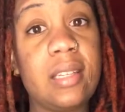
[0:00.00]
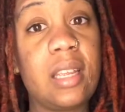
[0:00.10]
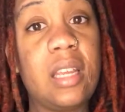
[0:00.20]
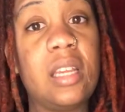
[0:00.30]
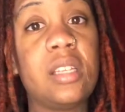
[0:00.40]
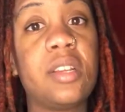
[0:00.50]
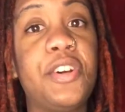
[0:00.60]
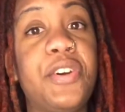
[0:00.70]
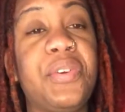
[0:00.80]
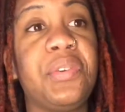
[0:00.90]
is
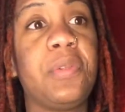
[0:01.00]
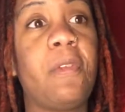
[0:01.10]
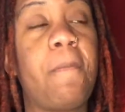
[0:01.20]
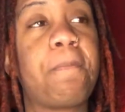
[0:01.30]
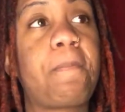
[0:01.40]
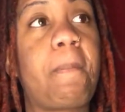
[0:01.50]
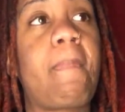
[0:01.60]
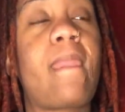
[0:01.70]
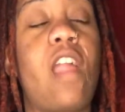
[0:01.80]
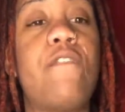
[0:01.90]
if
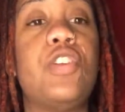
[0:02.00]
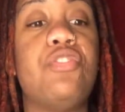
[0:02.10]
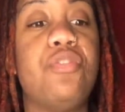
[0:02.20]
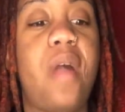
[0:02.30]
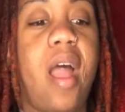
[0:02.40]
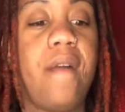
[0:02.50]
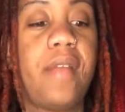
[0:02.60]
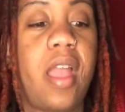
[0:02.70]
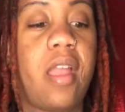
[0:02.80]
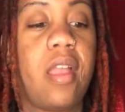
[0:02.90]
you do have
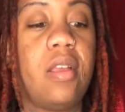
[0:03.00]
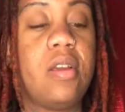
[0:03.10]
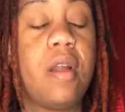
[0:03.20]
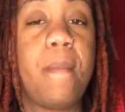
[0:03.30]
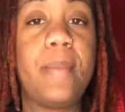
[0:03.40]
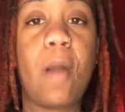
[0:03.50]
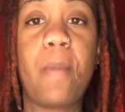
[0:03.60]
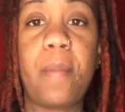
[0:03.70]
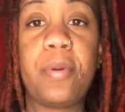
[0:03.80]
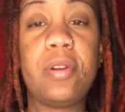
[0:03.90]
a bell pepper,
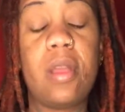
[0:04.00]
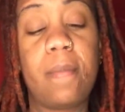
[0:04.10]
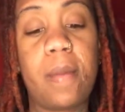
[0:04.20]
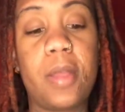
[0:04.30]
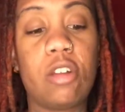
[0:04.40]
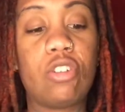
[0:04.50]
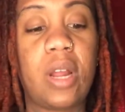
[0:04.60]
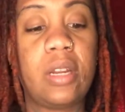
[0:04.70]
and maybe I'll try this,